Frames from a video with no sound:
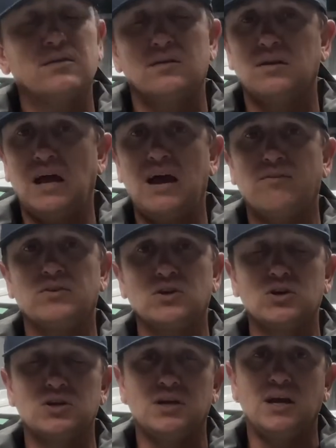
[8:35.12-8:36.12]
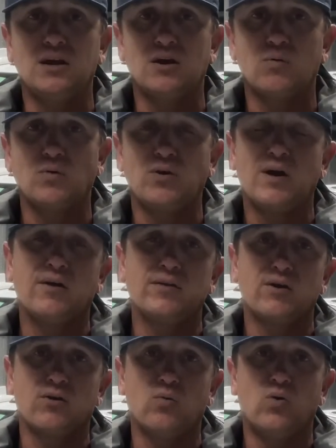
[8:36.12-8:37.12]
having good gear when you're out
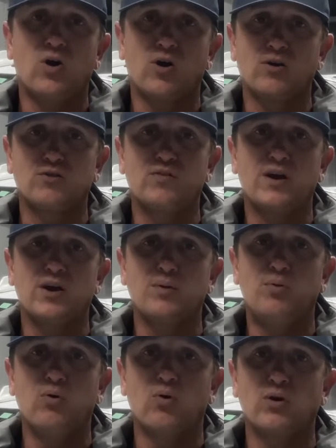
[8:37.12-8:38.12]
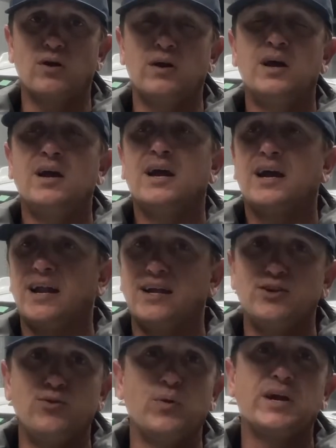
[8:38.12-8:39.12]
there on the water is very important. And I
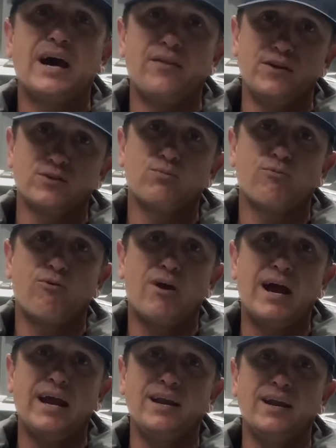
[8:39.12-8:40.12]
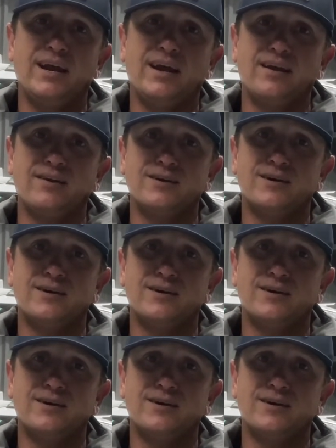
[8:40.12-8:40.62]
knew we got this one right, and